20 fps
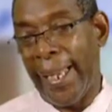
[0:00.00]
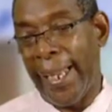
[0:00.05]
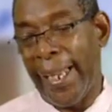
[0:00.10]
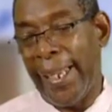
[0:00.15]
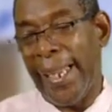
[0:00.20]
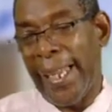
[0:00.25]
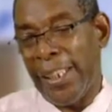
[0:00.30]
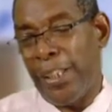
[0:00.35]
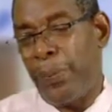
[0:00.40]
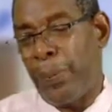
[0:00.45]

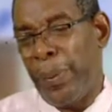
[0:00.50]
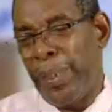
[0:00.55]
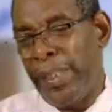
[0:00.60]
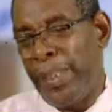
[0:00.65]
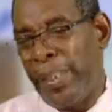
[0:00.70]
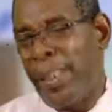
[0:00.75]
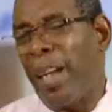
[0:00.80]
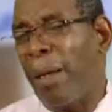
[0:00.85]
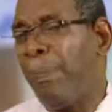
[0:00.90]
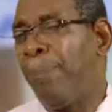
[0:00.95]
And as we
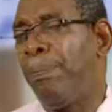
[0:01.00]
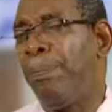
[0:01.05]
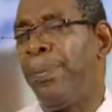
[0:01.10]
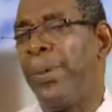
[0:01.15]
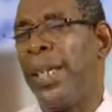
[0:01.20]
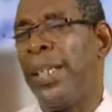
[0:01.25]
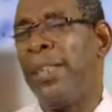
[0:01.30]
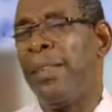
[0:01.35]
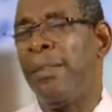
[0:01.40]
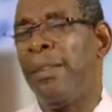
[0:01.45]
stop
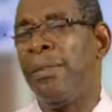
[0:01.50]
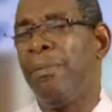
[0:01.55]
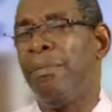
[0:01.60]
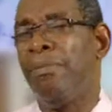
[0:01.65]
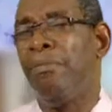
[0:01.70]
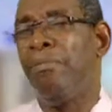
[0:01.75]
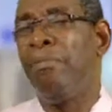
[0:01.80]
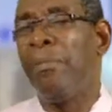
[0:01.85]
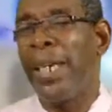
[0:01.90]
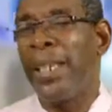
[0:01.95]
and
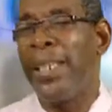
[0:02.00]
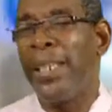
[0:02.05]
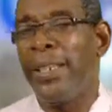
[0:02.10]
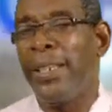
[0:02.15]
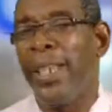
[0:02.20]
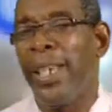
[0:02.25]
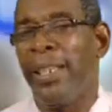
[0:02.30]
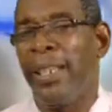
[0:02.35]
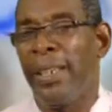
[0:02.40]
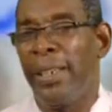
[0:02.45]

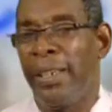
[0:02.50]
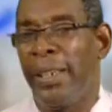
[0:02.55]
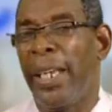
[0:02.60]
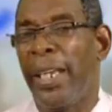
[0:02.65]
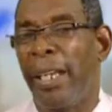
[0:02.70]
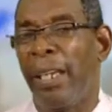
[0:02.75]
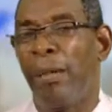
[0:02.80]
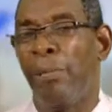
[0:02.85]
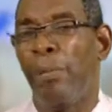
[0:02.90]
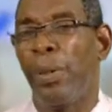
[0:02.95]
meditate and
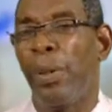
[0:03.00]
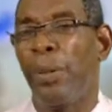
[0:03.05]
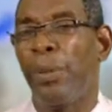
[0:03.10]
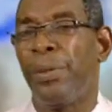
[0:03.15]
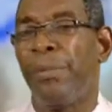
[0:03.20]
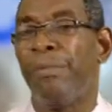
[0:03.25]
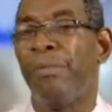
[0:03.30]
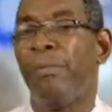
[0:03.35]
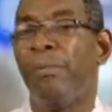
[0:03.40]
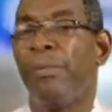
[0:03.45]
think
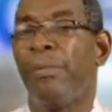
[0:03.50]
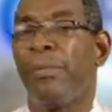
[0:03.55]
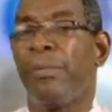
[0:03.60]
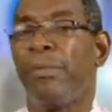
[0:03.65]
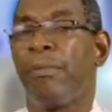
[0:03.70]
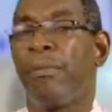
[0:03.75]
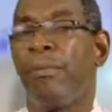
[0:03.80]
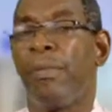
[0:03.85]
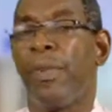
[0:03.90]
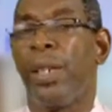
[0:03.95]
about
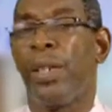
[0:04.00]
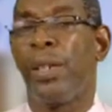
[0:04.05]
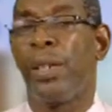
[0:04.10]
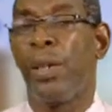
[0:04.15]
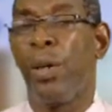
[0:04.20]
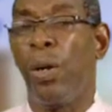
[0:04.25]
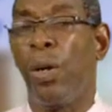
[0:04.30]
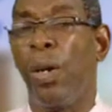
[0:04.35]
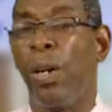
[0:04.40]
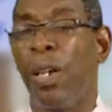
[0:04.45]

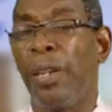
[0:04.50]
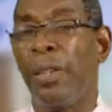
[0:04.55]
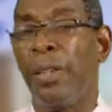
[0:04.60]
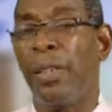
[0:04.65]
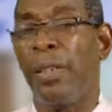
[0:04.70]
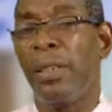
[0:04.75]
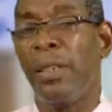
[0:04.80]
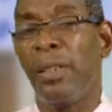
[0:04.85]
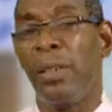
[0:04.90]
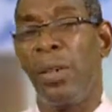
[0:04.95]

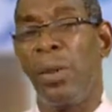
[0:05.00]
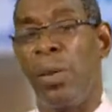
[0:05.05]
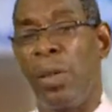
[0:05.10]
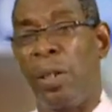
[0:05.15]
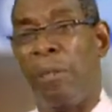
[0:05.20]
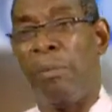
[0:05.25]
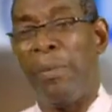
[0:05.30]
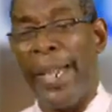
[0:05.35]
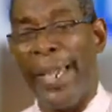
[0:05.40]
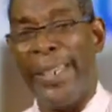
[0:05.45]
God
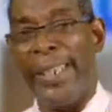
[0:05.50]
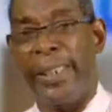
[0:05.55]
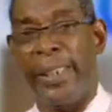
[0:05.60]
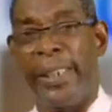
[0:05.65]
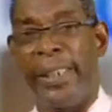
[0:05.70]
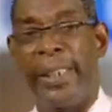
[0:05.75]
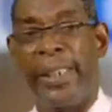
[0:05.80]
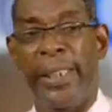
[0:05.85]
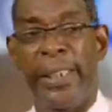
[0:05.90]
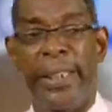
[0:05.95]

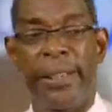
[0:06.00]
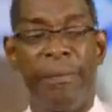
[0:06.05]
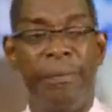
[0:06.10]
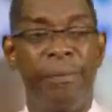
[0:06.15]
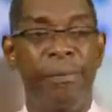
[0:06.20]
Almighty,